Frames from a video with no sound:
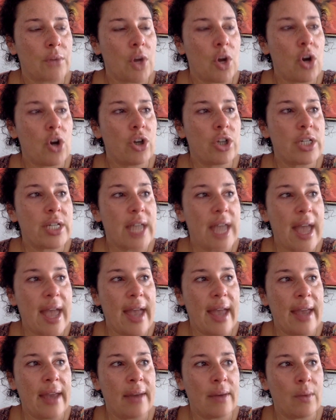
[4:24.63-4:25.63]
her
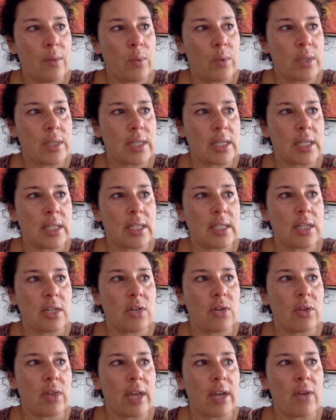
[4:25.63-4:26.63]
day was
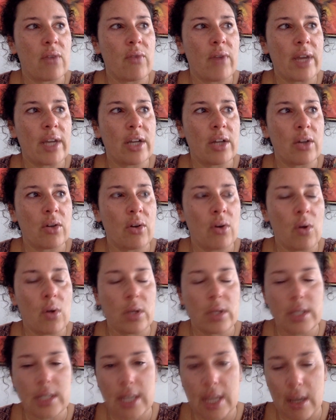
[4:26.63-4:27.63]
considered like a regular
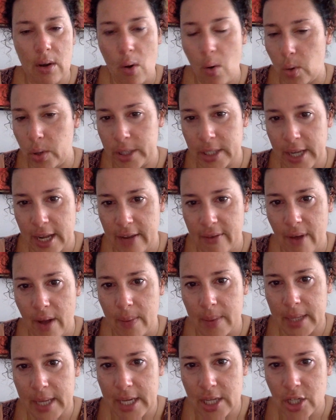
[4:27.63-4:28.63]
old holy day of
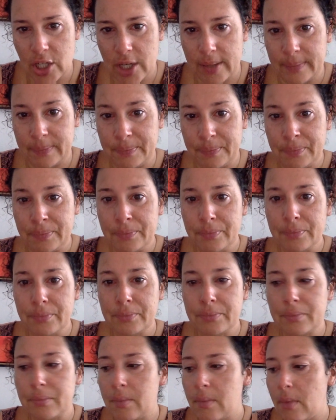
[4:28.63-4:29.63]
obligation
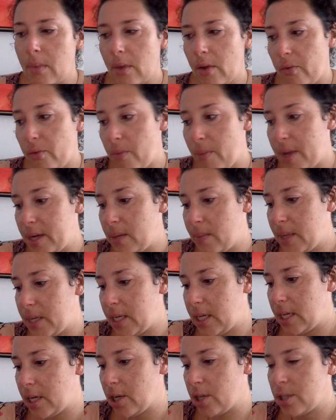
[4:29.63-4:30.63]
for many,
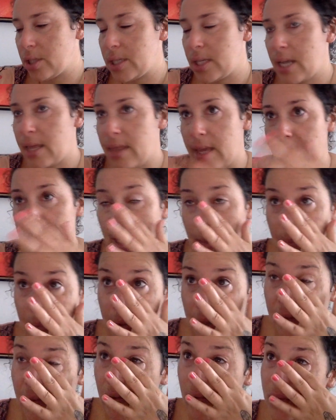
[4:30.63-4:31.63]
many years. And then I
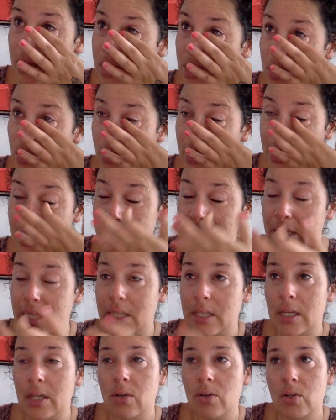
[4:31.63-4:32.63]
believe it was
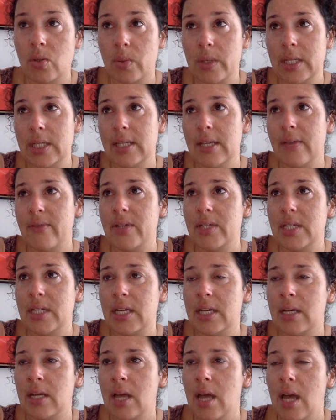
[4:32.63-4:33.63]
2016 or
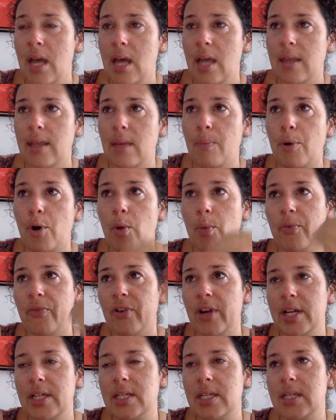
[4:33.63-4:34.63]
2017 that Pope
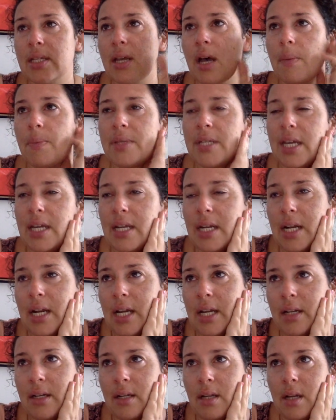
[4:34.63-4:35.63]
Francis upgraded
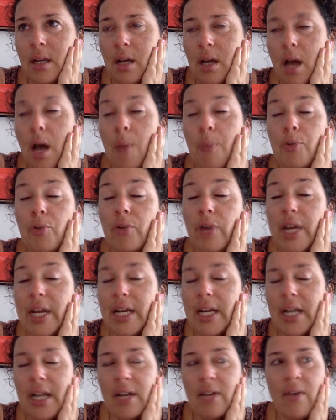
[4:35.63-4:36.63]

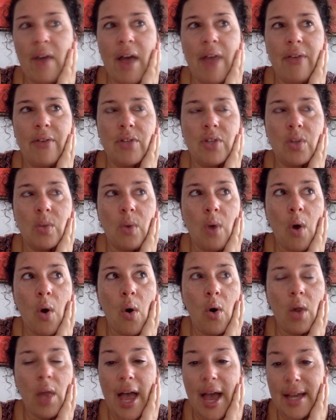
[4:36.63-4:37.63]
it rather, to a
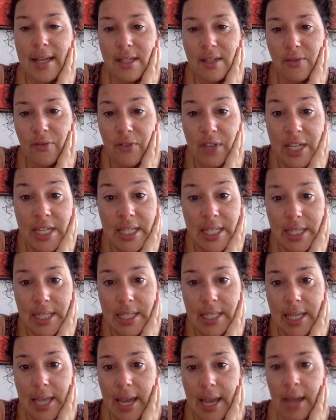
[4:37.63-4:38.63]
whole ass
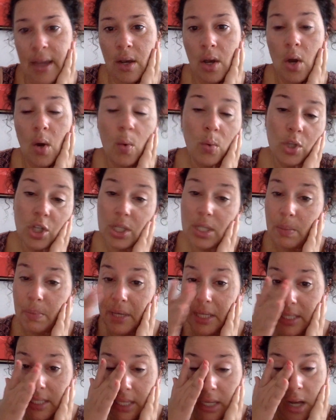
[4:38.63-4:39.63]
feast day, which is a
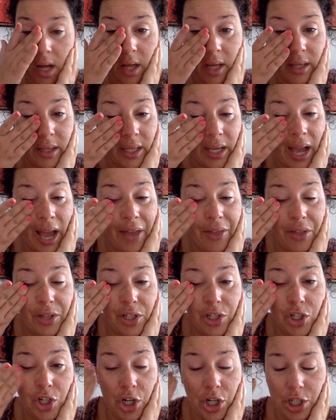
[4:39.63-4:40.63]
big deal in the Catholic
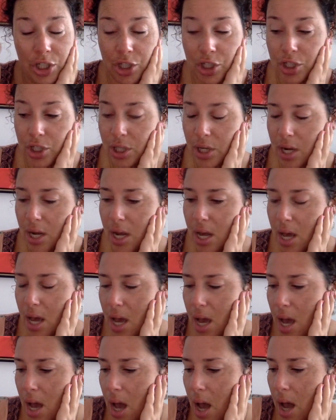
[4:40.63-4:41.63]
Church,
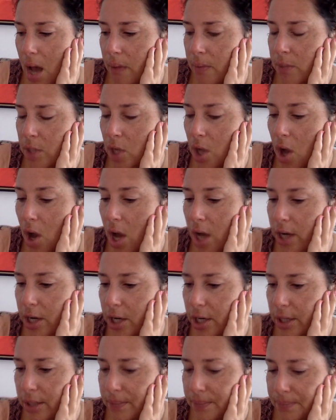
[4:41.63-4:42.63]
to
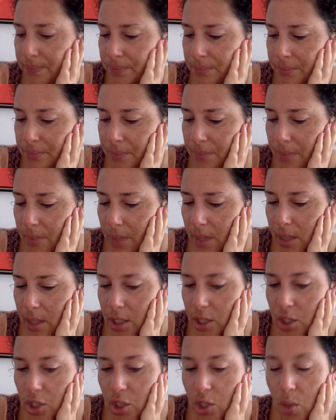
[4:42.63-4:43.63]
honor
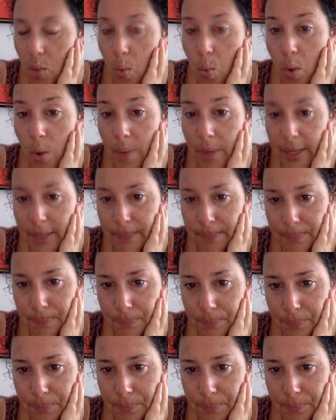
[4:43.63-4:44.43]
not just a woman,